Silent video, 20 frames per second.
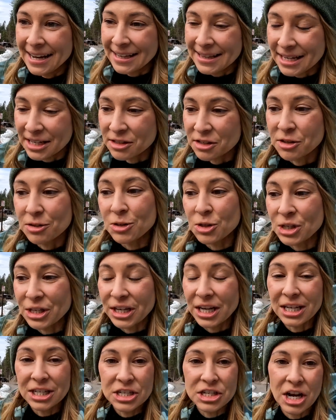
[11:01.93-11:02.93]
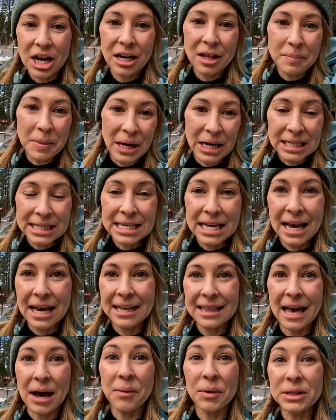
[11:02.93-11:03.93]
There's usually a shuttle bus
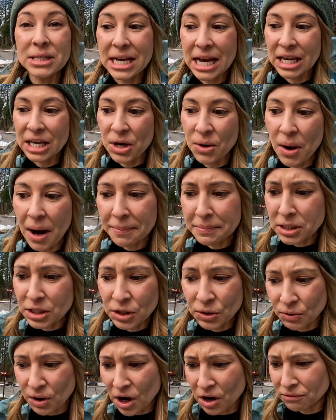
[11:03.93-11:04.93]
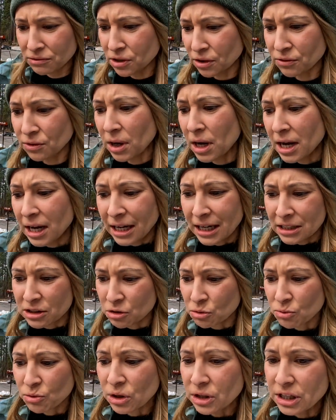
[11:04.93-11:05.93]
that will take you up to the grove, so
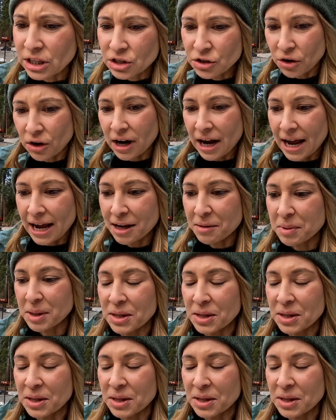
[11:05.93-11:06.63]
it's a really short hike.